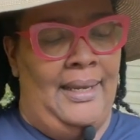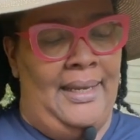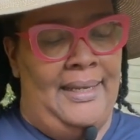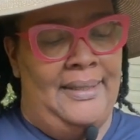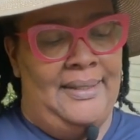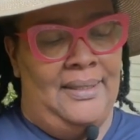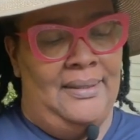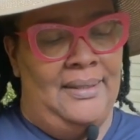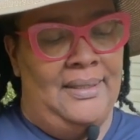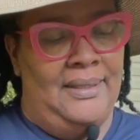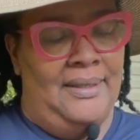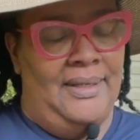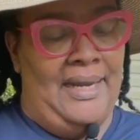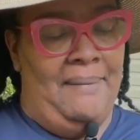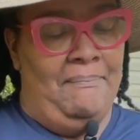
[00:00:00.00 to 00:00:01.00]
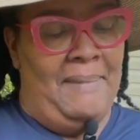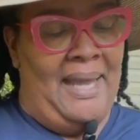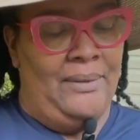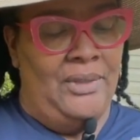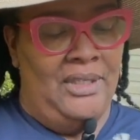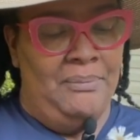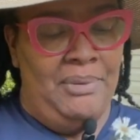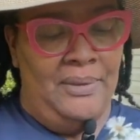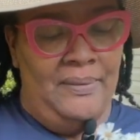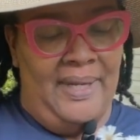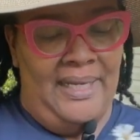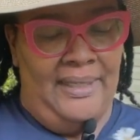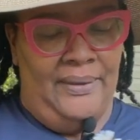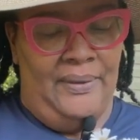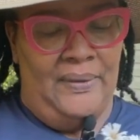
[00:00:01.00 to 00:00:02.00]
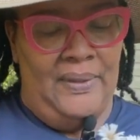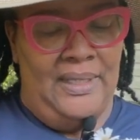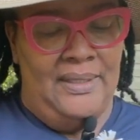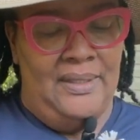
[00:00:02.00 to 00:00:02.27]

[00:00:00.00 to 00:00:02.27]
It is considered a mounding perennial. It's